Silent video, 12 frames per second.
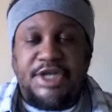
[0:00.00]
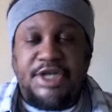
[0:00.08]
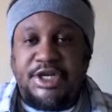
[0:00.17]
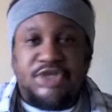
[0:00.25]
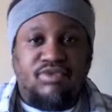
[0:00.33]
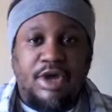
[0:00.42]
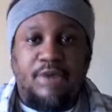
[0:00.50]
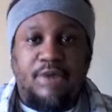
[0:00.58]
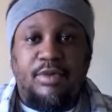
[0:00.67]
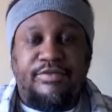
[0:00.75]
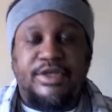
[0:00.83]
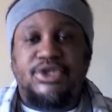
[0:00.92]
They're just running
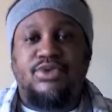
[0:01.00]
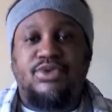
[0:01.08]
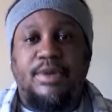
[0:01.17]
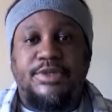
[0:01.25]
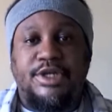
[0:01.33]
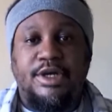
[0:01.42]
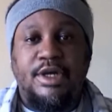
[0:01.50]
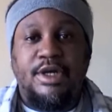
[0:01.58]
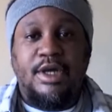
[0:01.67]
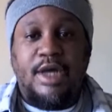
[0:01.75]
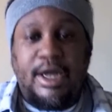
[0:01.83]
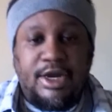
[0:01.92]
with this scripture
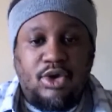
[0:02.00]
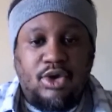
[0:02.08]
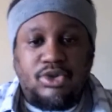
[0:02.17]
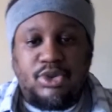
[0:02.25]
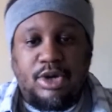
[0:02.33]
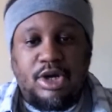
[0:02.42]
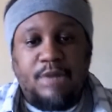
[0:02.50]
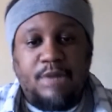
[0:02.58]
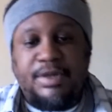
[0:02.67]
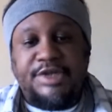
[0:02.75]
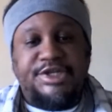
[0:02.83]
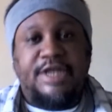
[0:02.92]
and they go to a clip
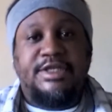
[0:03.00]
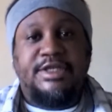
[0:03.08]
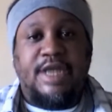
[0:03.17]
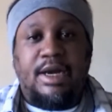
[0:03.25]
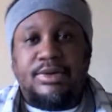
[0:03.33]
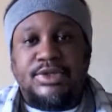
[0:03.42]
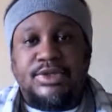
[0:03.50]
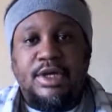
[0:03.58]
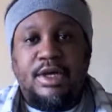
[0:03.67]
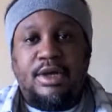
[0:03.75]
of the Gentiles.